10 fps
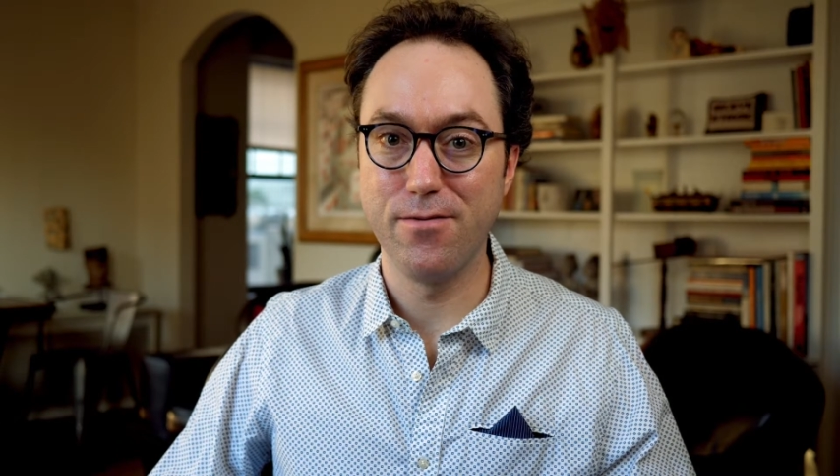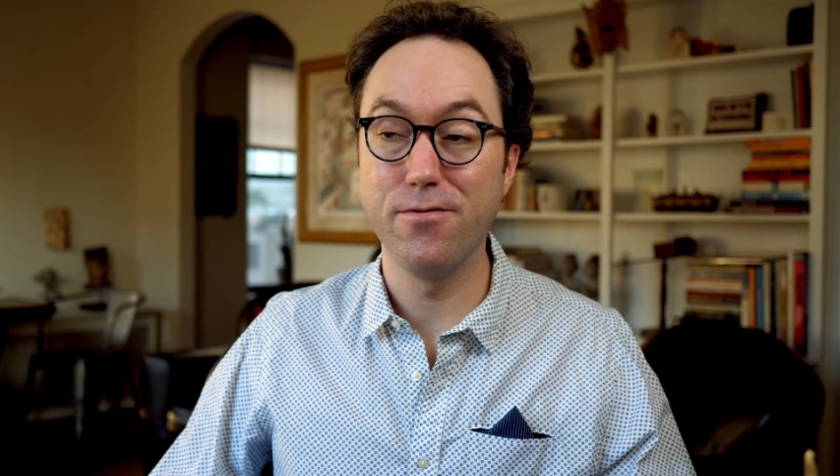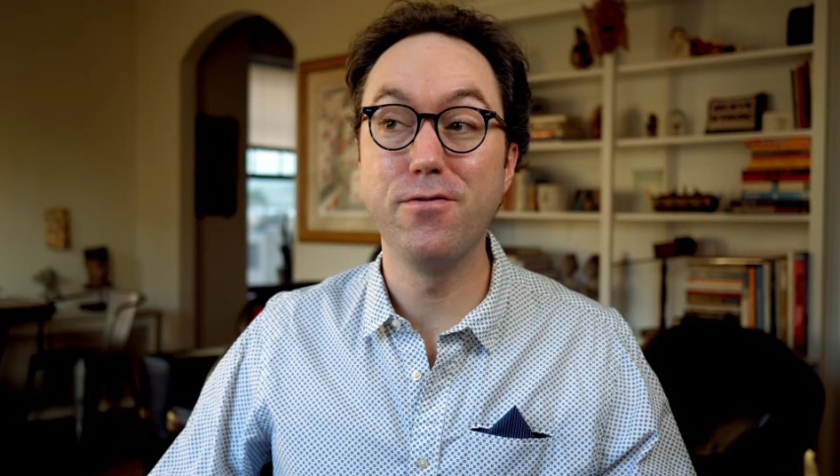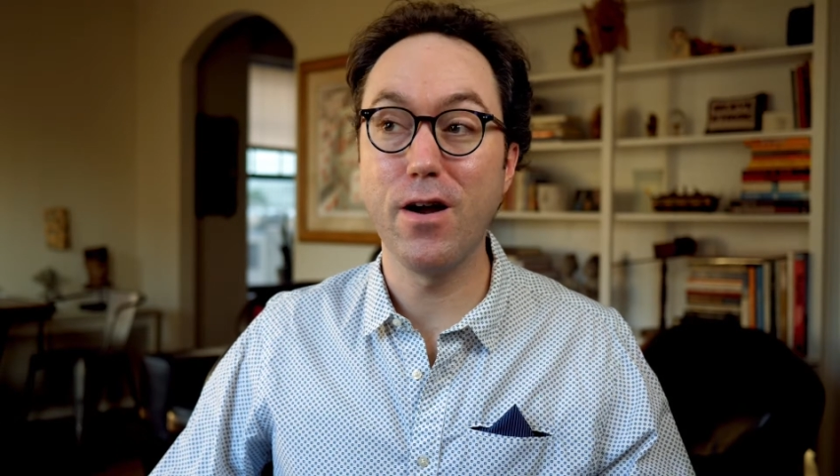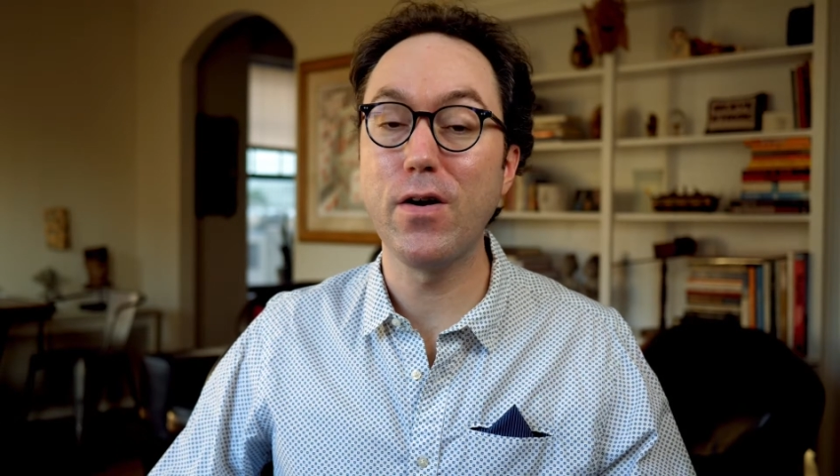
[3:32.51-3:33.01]

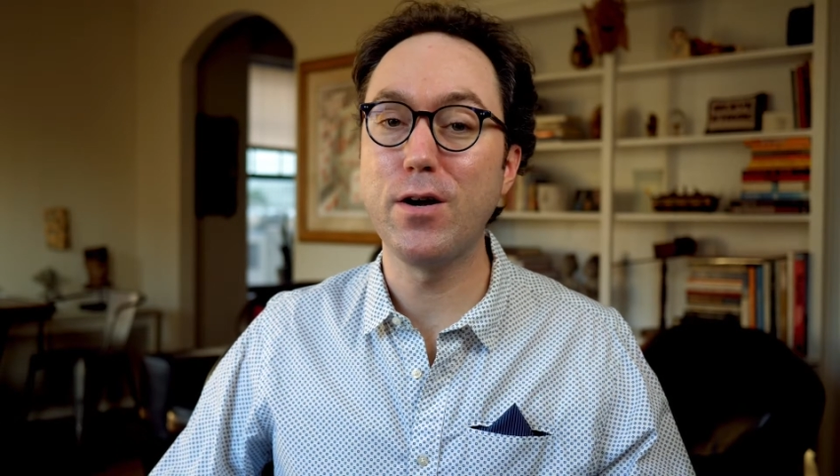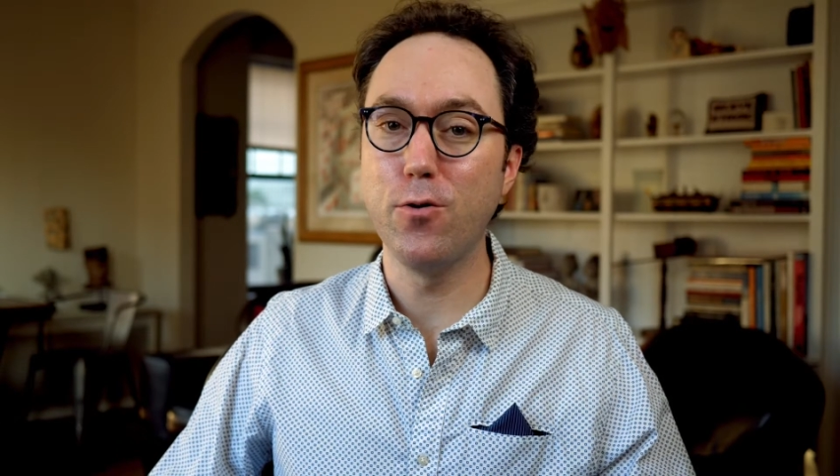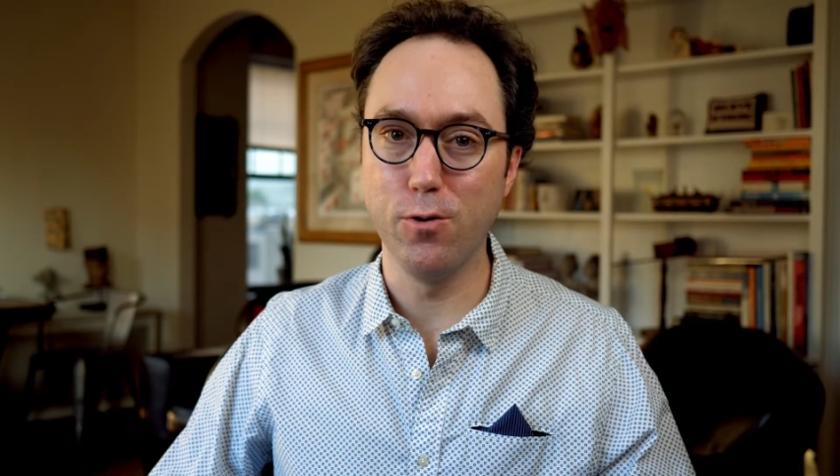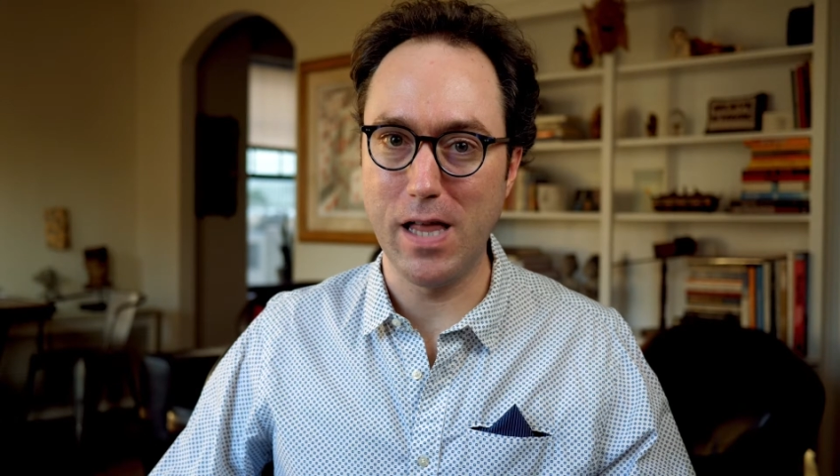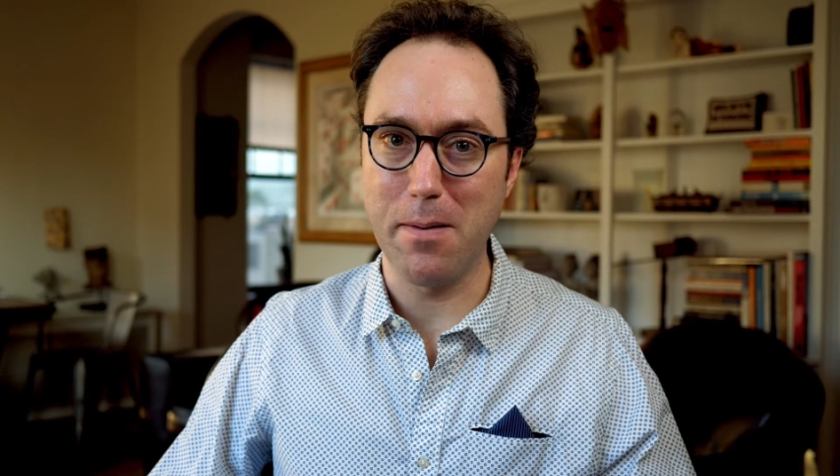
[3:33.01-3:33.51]
Very
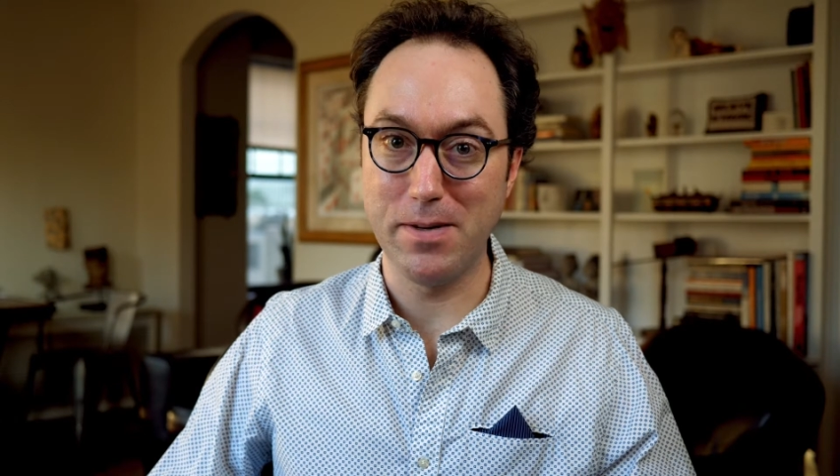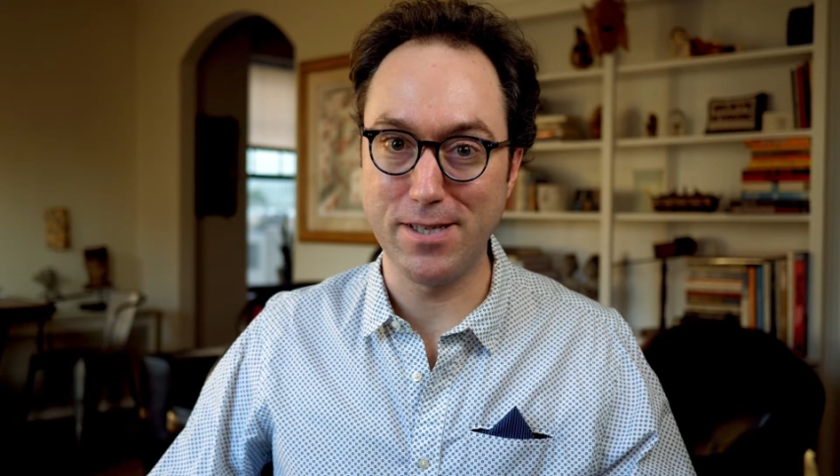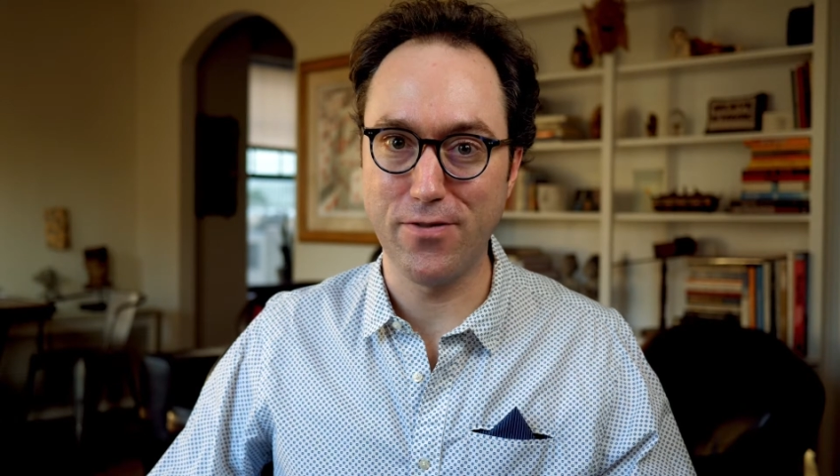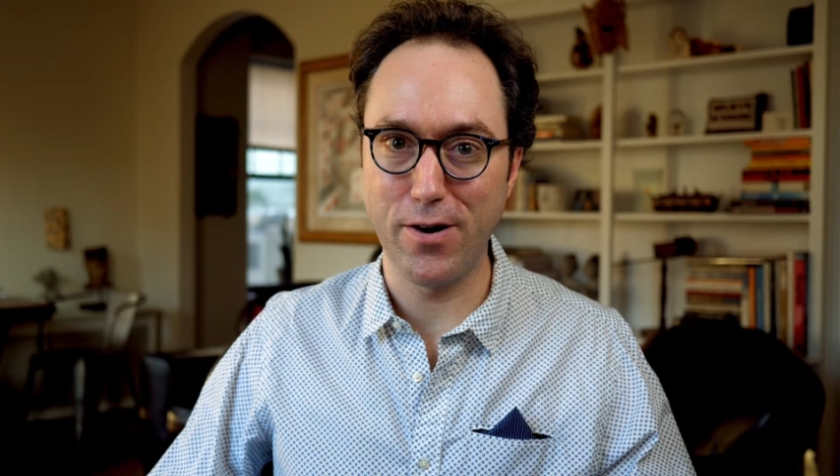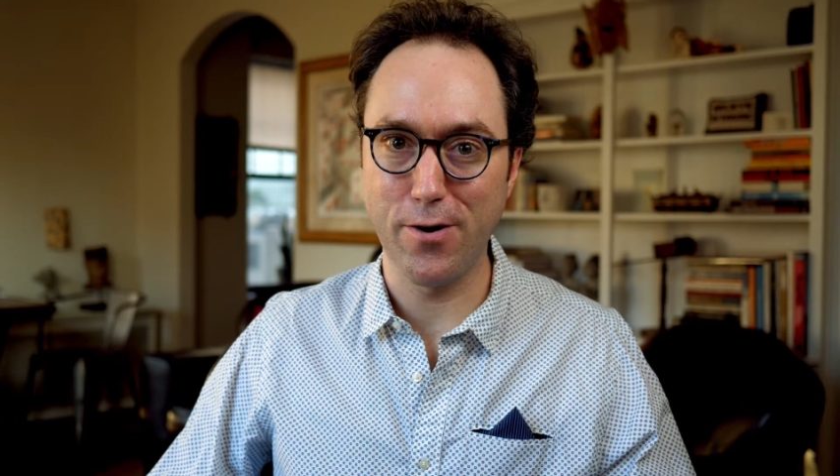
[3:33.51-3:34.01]
cool
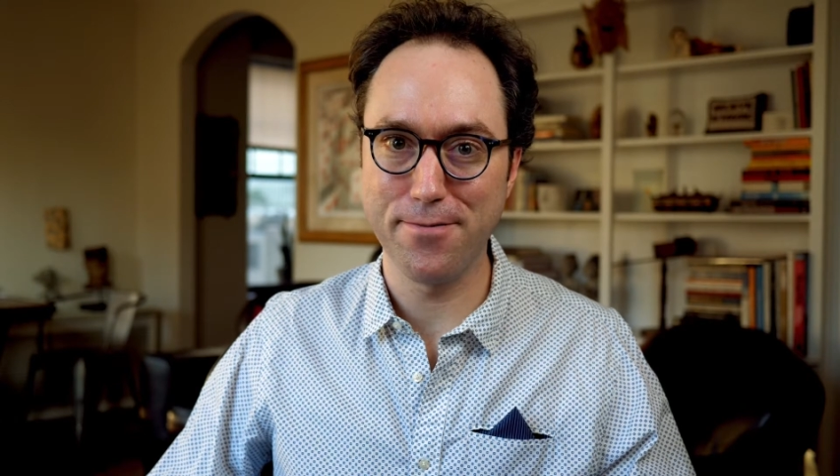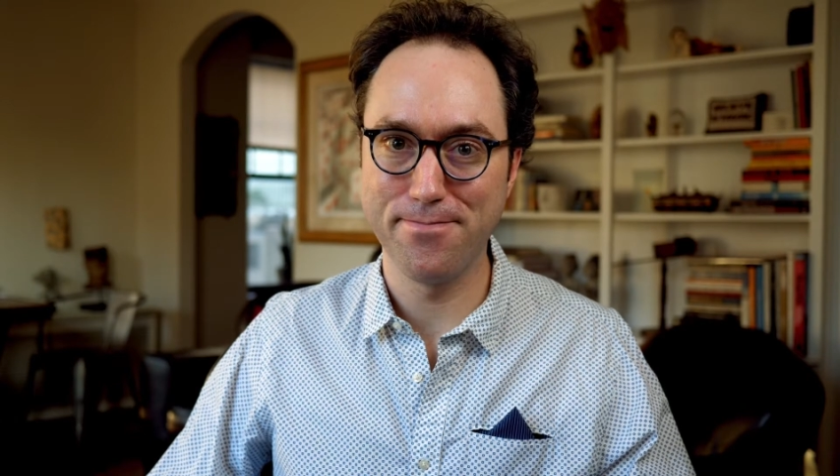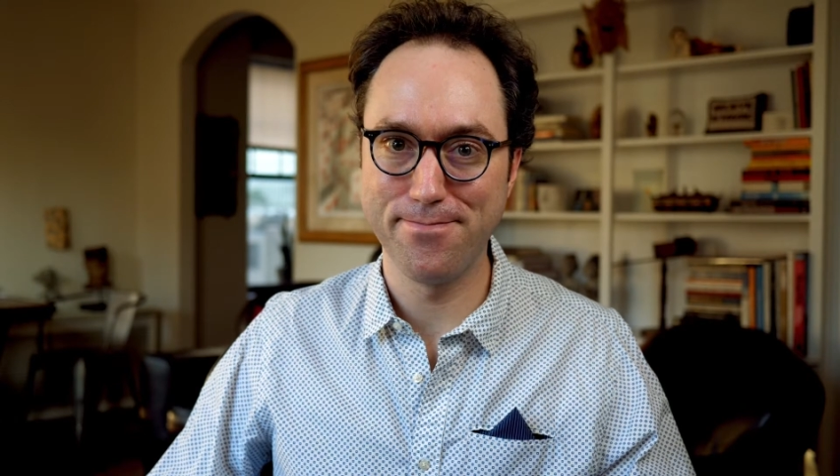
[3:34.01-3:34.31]
atmosphere.